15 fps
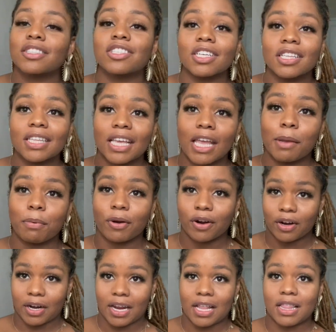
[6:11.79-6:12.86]
just to keep
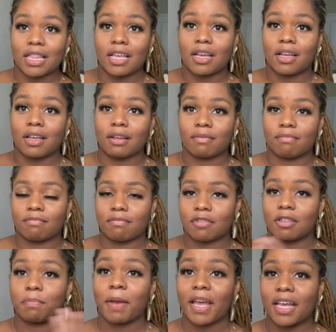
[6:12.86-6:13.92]
her in the
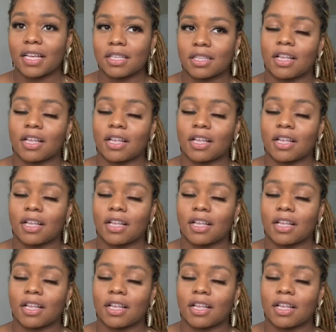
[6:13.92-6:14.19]
space,